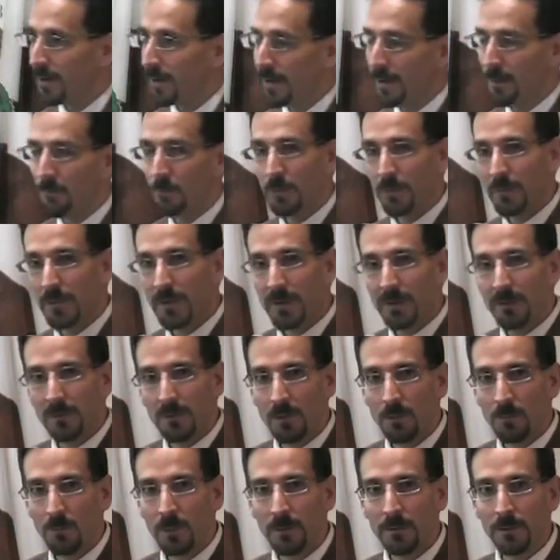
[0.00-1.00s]
And we're thinking
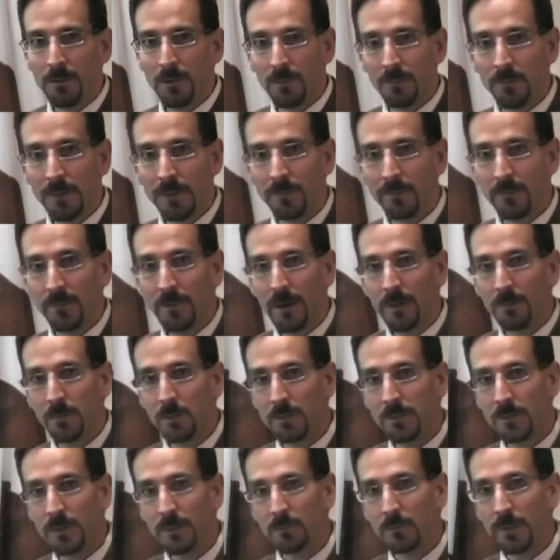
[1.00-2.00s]
somewhere in the 3 to
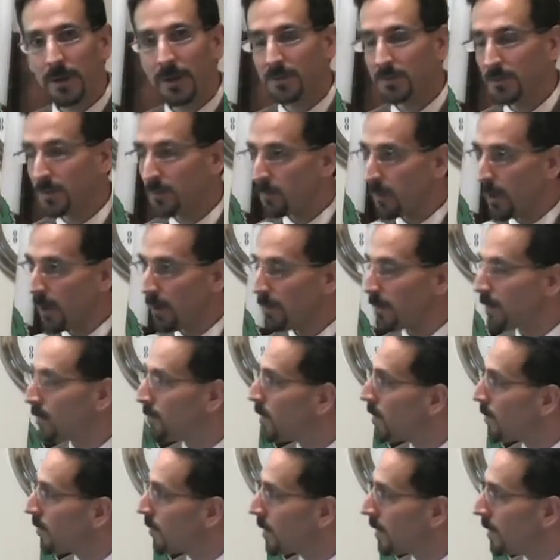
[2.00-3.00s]
5% range is probably
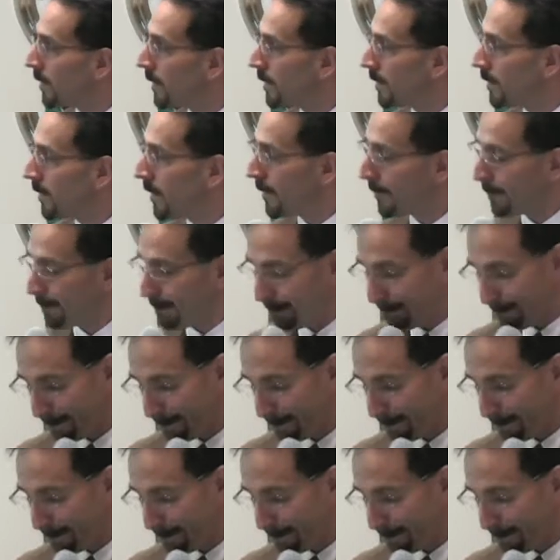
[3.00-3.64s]
where we're going to end up.